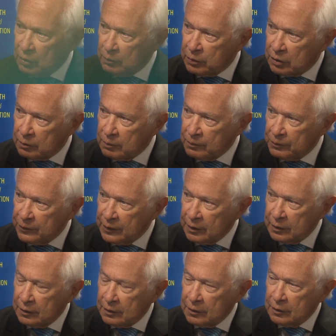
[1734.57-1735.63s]
problem
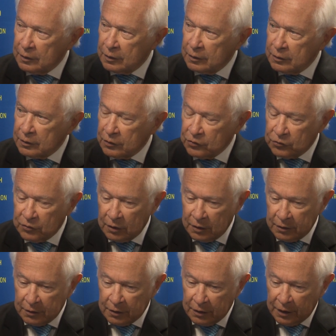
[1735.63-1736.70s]
in the
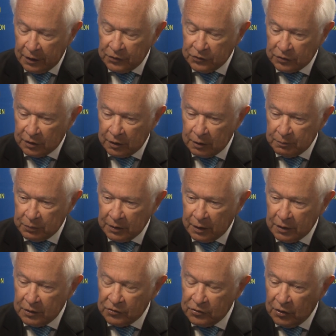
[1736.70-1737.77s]
Australian landscape.
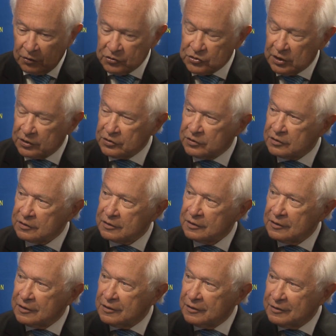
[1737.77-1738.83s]
And it's not just
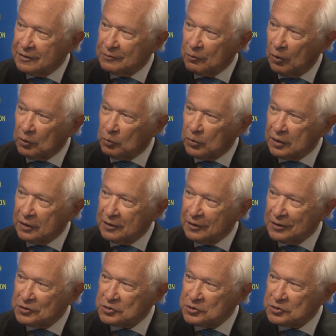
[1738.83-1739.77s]
what we